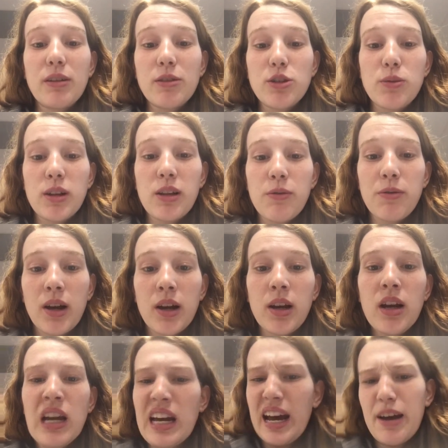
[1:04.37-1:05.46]
and it was really
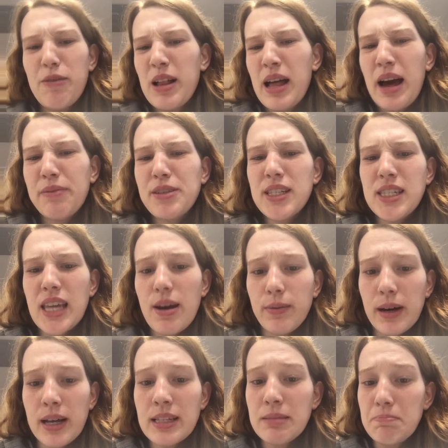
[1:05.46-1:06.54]
fun. I will have to say it
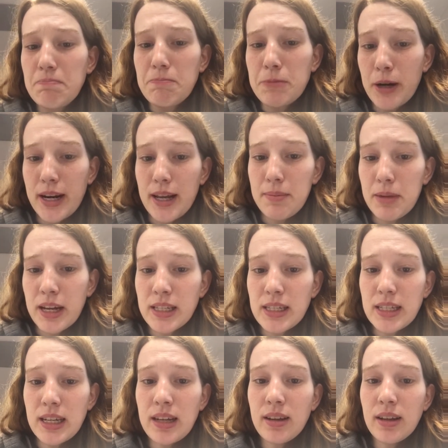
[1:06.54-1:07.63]
was pretty
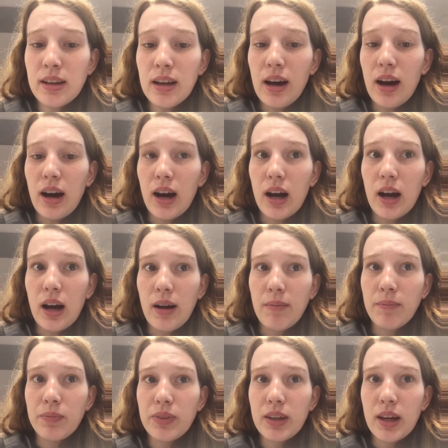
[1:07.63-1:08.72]
messy
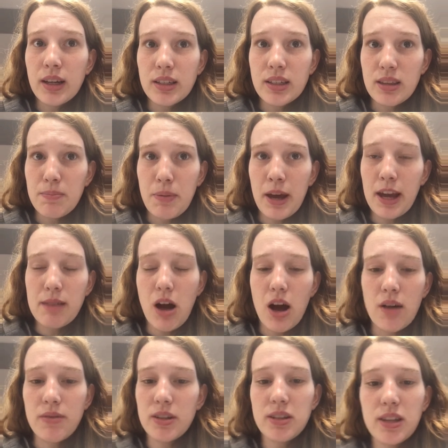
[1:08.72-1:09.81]
because the paint
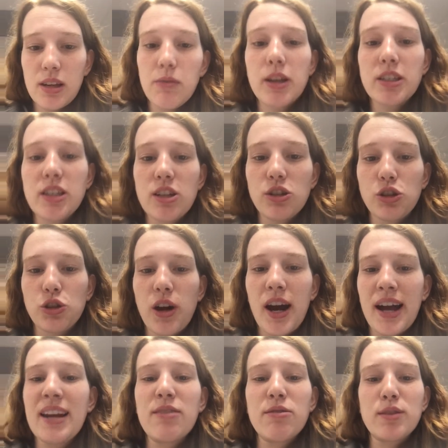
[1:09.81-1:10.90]
obviously wasn't
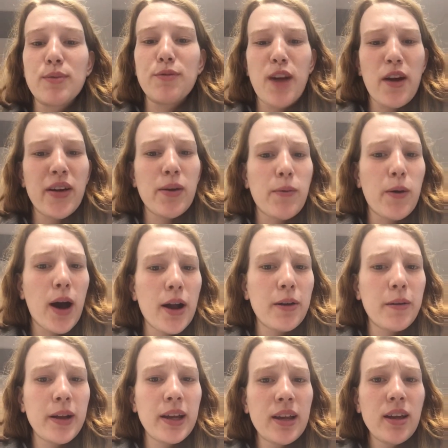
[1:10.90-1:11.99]
dry and it was very
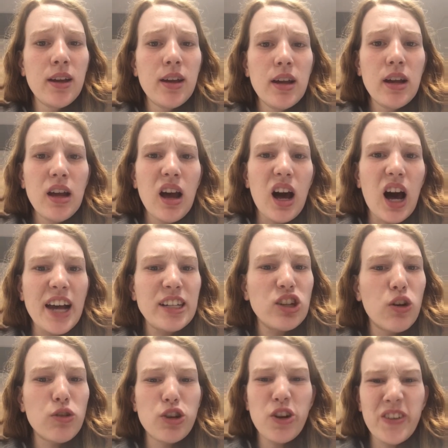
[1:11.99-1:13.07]
watery. I
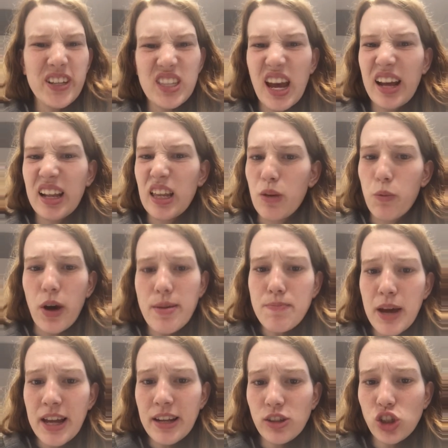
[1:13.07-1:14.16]
don't know exactly what
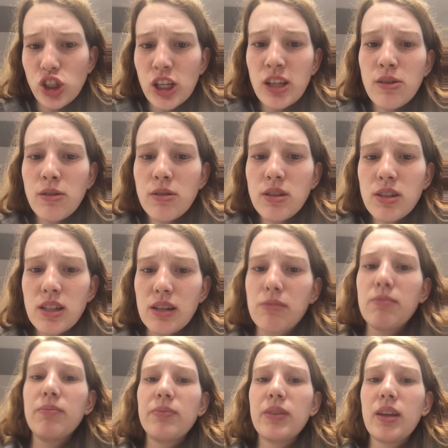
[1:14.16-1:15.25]
paint she used.
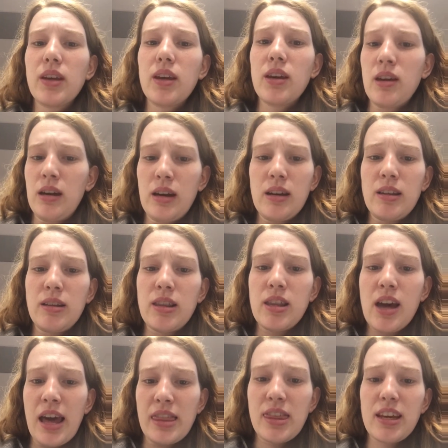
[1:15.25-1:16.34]

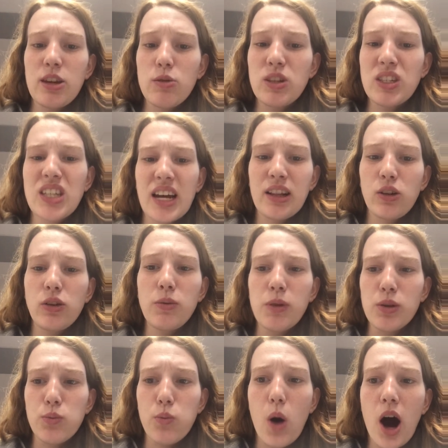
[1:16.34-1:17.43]
I think it was diluted
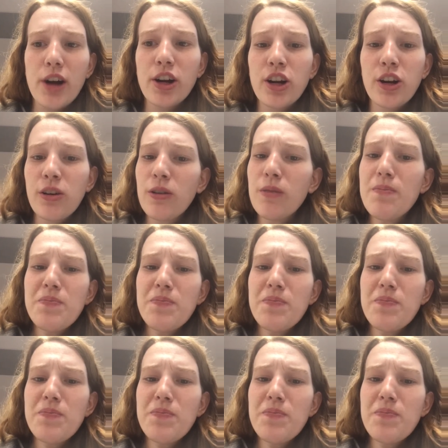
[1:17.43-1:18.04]
with water